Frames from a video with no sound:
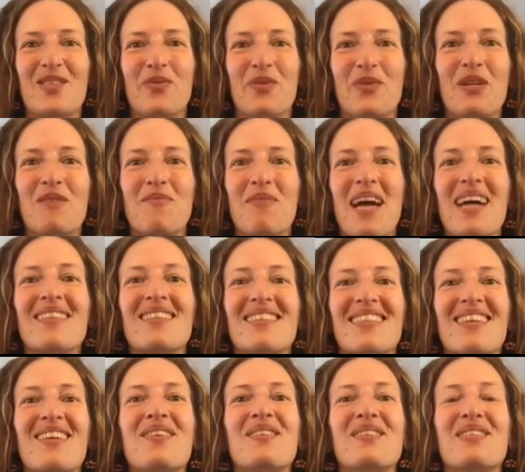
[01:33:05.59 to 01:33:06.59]
We're about to
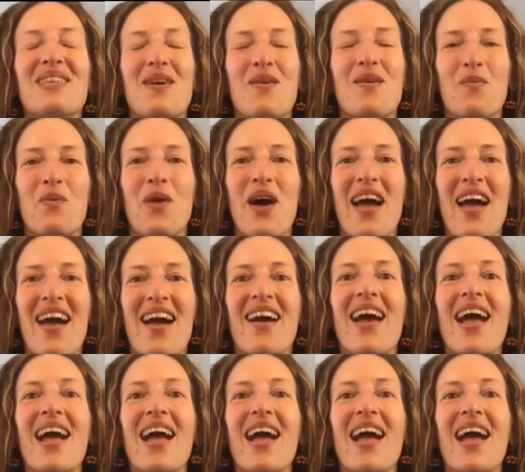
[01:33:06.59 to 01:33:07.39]
go somewhere.